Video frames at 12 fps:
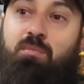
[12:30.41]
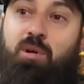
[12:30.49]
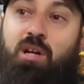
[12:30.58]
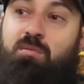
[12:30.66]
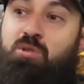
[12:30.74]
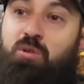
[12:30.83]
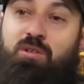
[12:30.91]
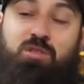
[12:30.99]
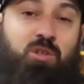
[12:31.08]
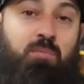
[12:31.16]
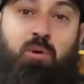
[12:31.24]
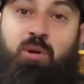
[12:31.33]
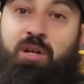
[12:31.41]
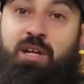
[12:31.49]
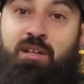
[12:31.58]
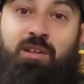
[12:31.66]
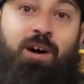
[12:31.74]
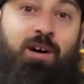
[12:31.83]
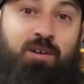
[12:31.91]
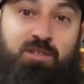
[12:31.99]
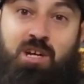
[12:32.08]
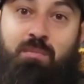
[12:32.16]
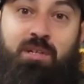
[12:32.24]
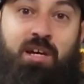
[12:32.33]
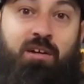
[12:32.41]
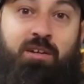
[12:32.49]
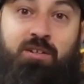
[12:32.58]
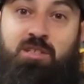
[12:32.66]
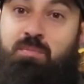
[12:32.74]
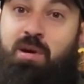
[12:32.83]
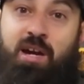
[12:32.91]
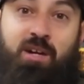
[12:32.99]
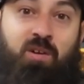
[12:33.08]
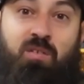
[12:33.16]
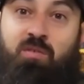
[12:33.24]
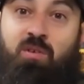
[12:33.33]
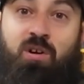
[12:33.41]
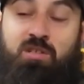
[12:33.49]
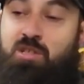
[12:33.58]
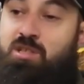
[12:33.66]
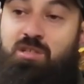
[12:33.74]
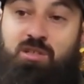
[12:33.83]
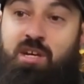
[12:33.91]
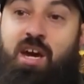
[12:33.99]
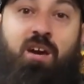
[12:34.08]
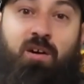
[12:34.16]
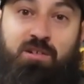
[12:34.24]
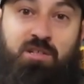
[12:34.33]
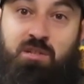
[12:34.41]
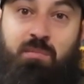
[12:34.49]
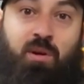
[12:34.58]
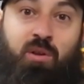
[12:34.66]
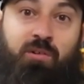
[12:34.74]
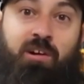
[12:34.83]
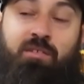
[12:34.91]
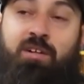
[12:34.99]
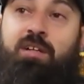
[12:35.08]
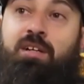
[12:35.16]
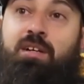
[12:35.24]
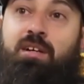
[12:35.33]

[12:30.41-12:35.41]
But I'm sure there's debris and logs coming down there smacking off rocks. It's just chaos in the middle of the river.